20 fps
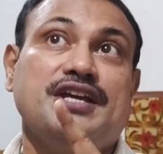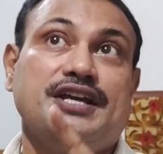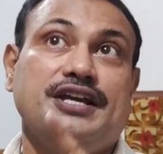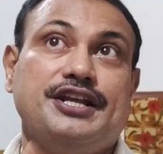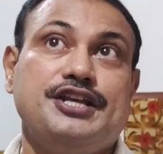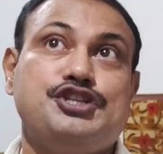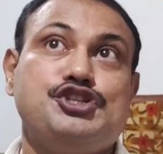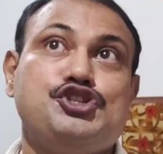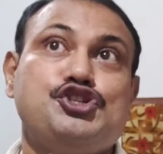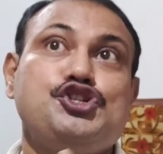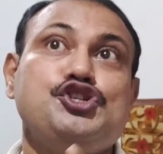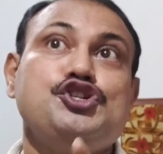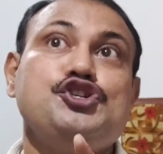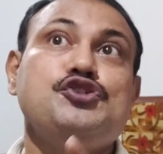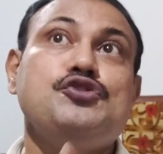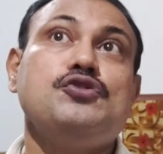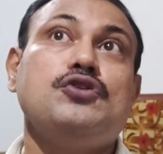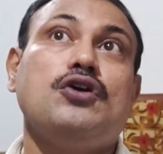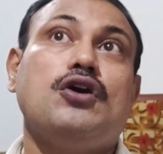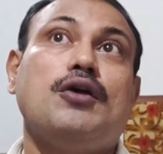
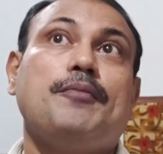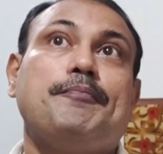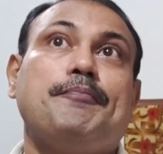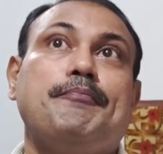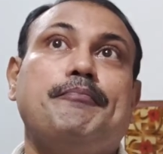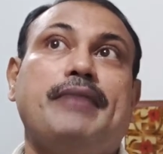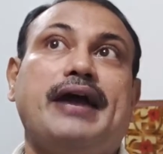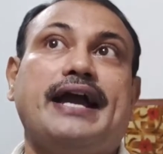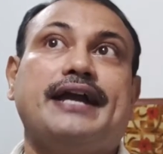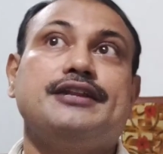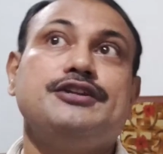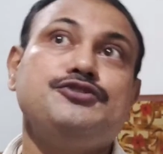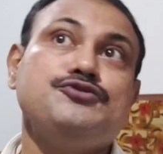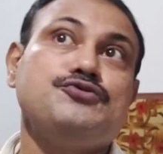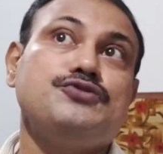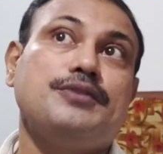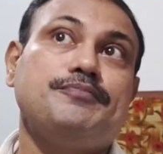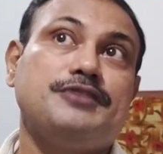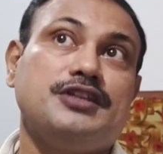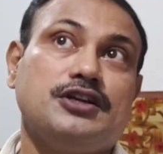ratio of
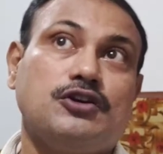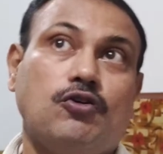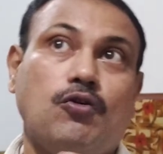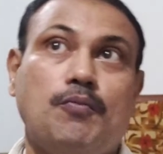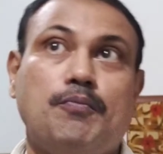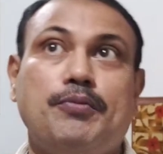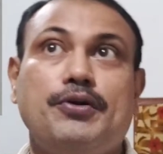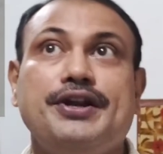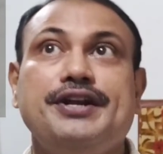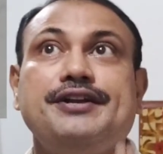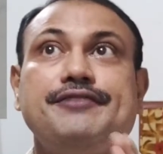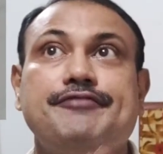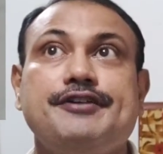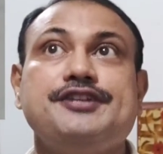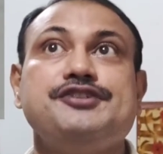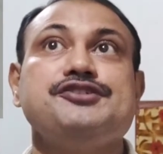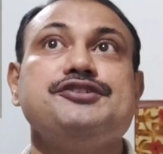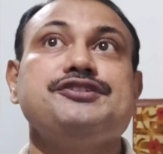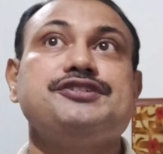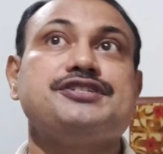magnitude of the component
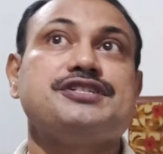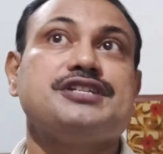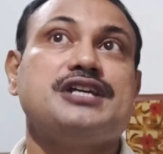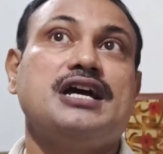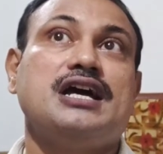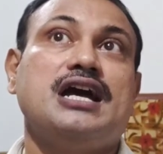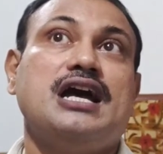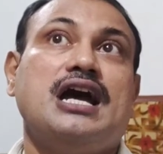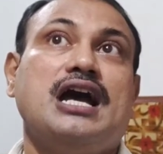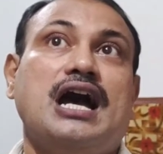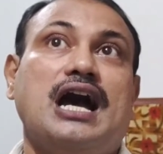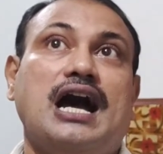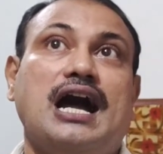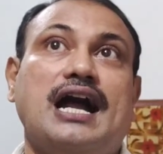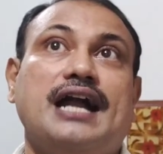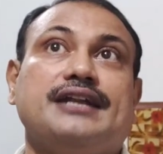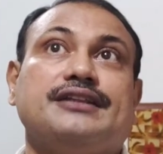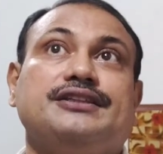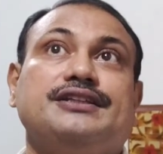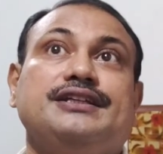phasors,
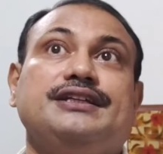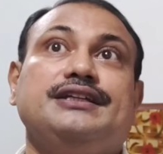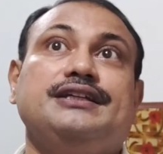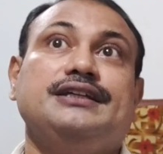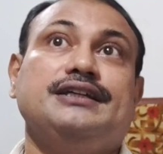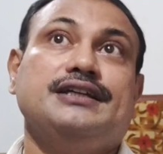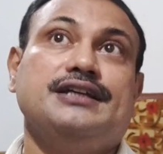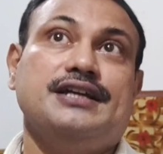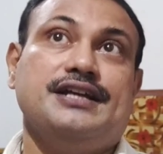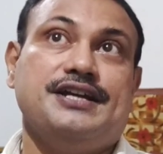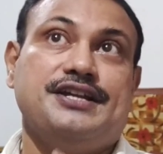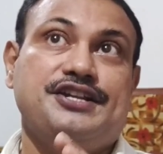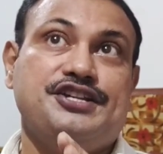and the